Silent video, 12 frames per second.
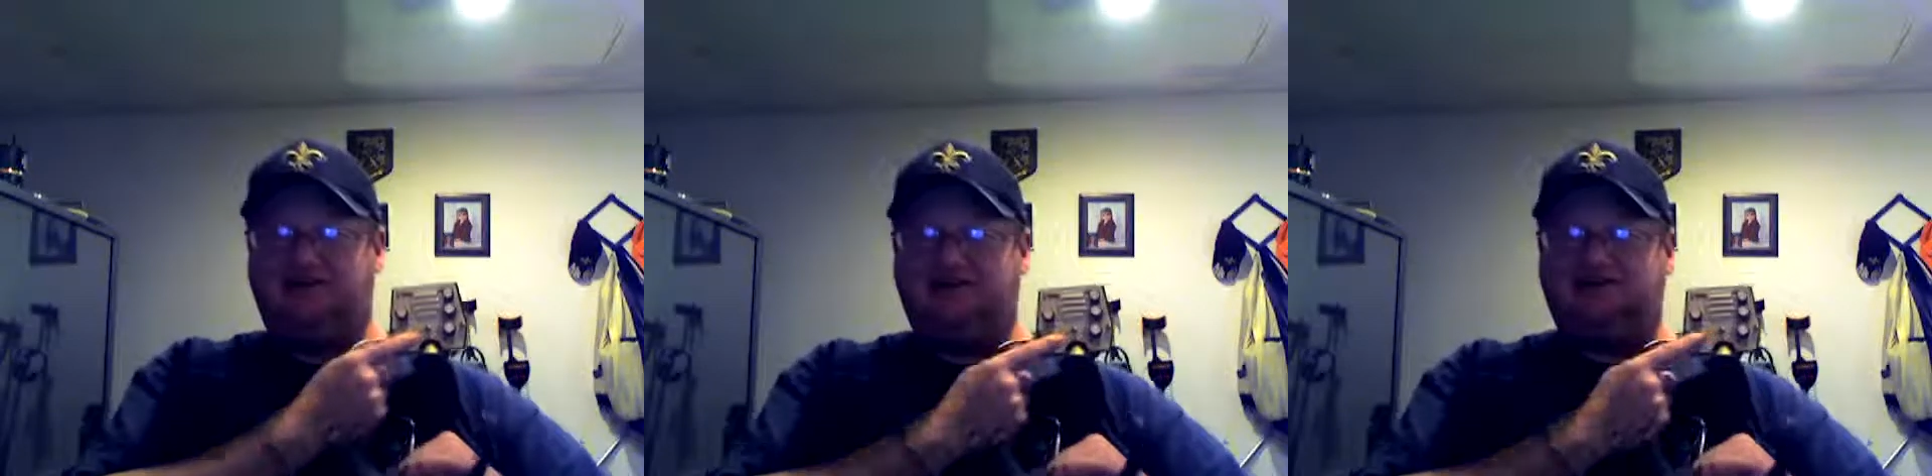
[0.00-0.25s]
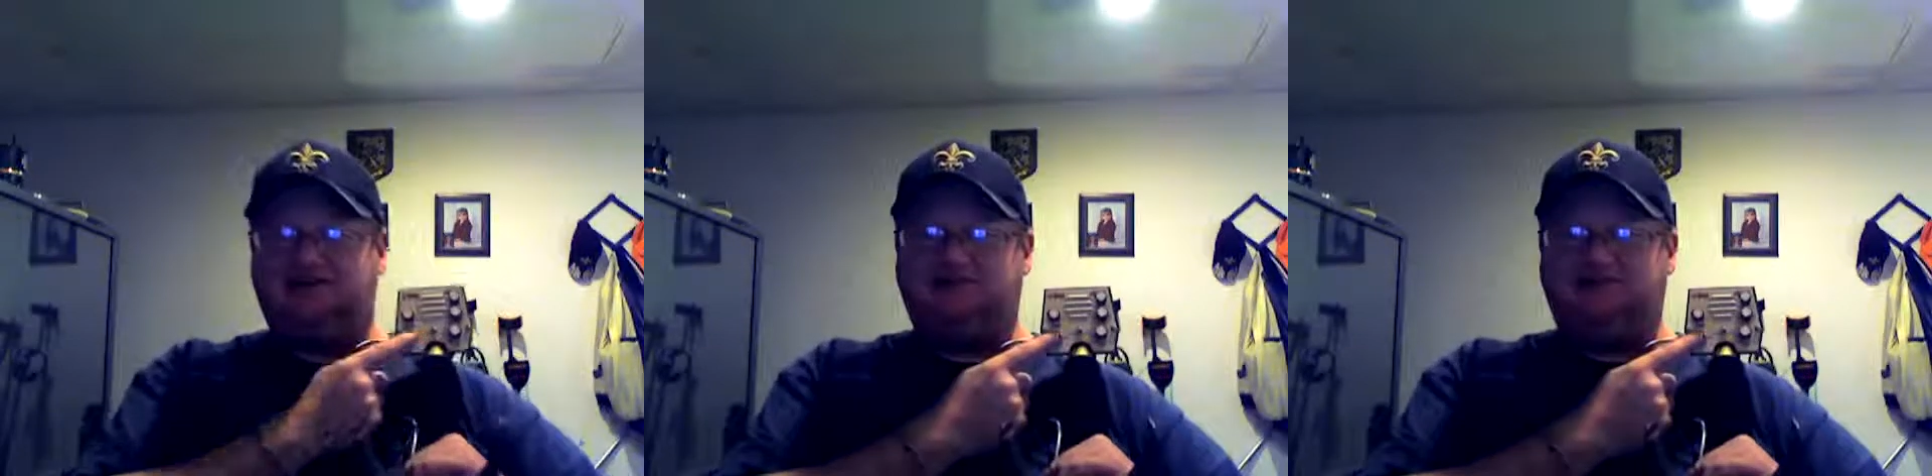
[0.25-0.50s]

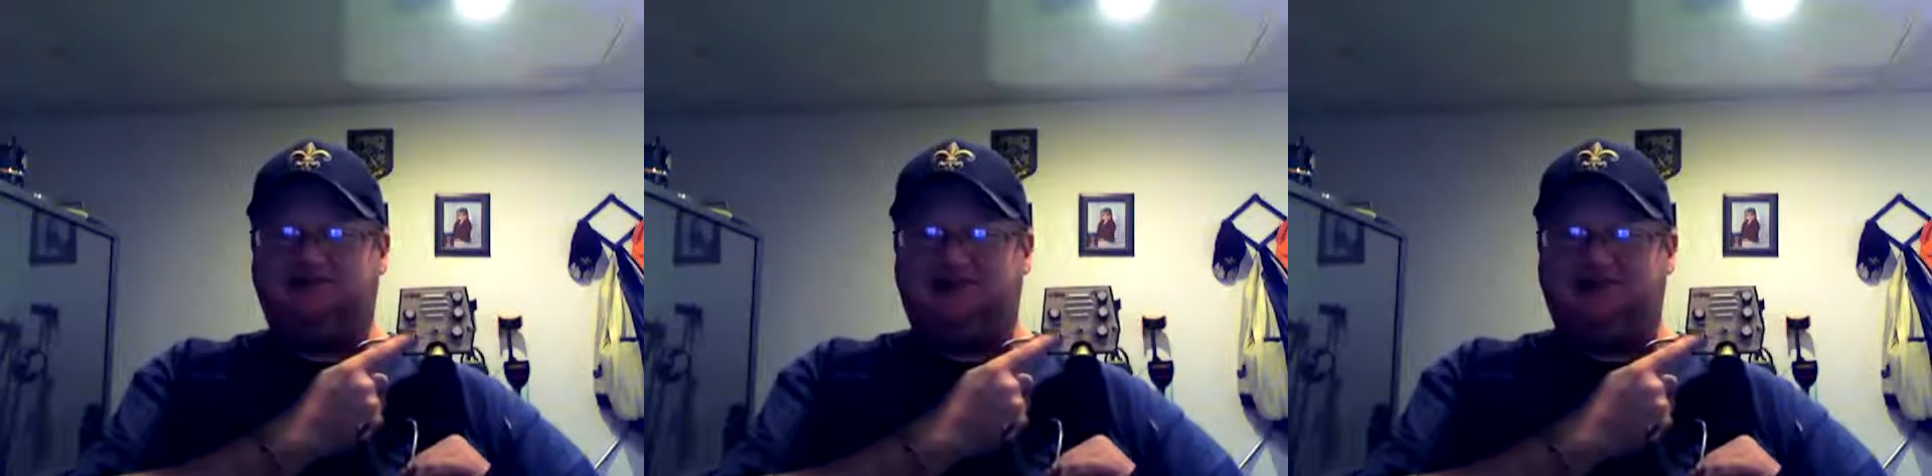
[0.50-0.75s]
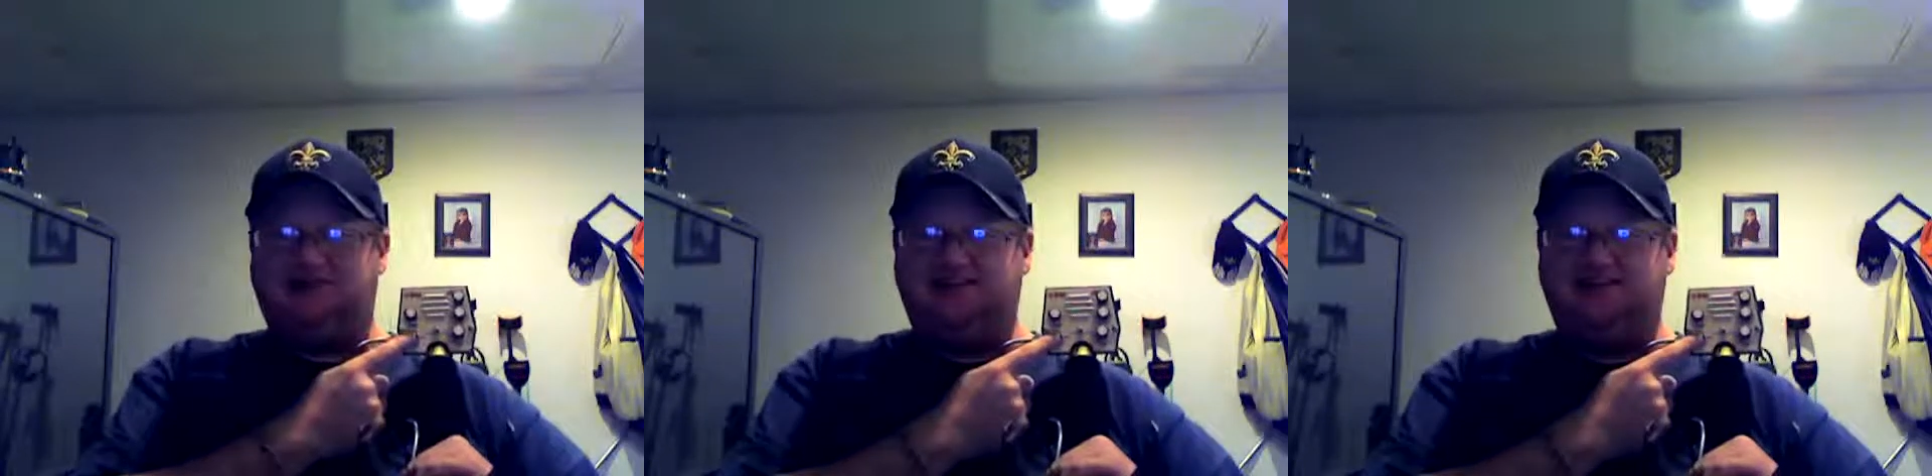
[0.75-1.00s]
That switch
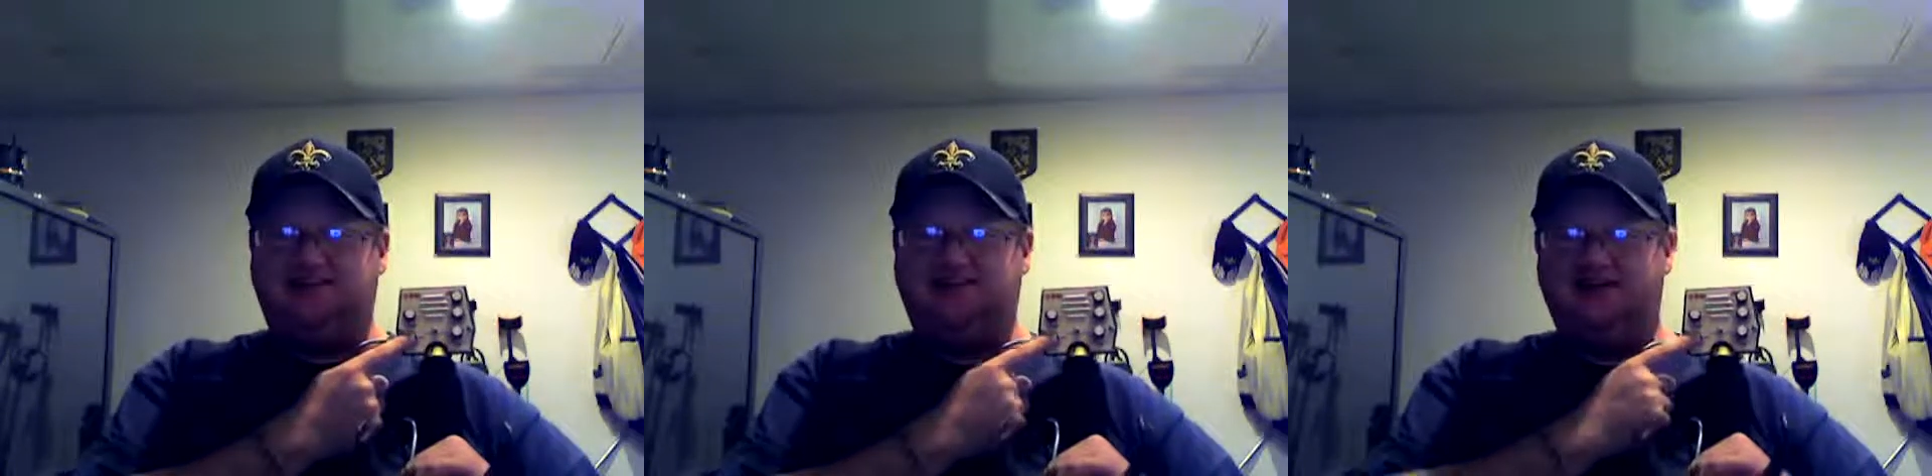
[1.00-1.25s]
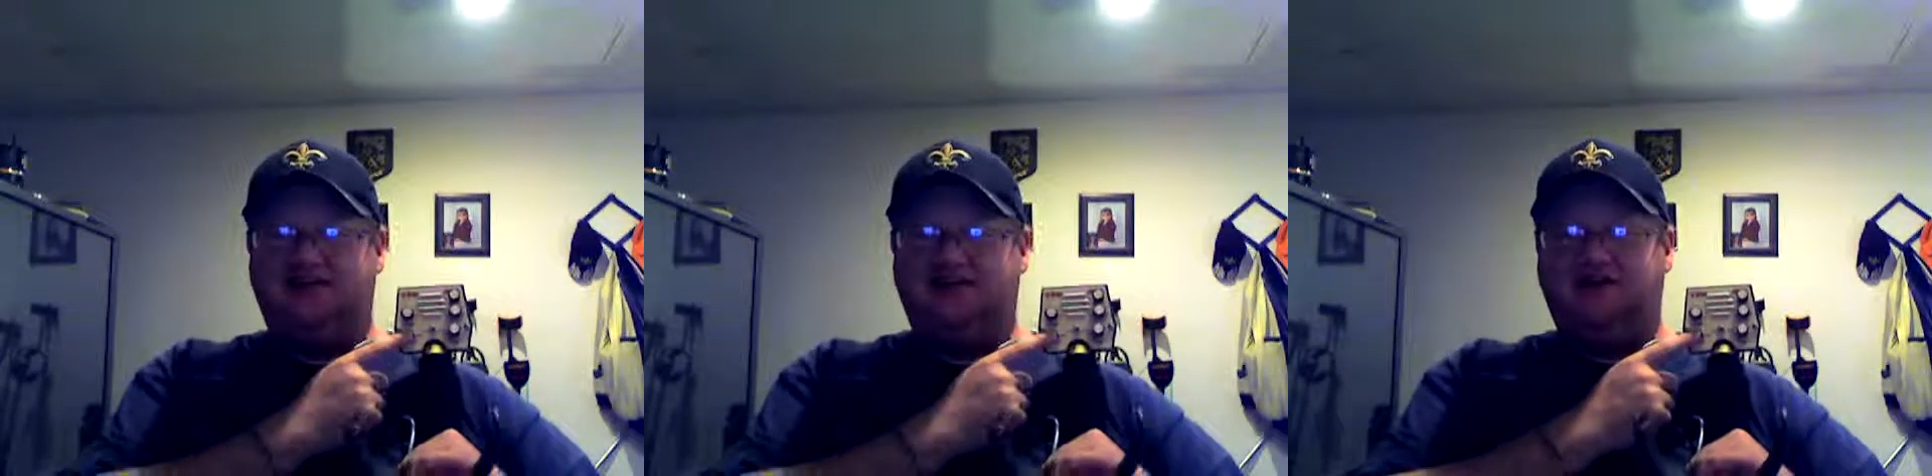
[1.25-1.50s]
right here,
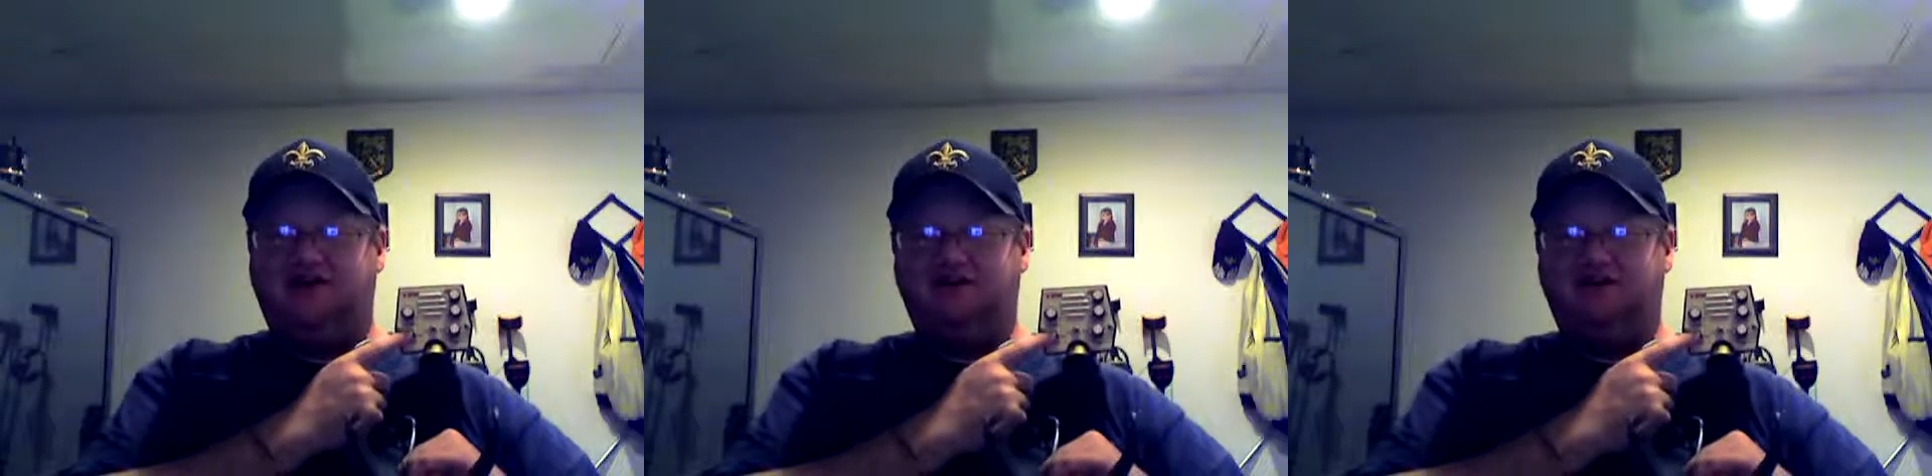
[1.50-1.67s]
all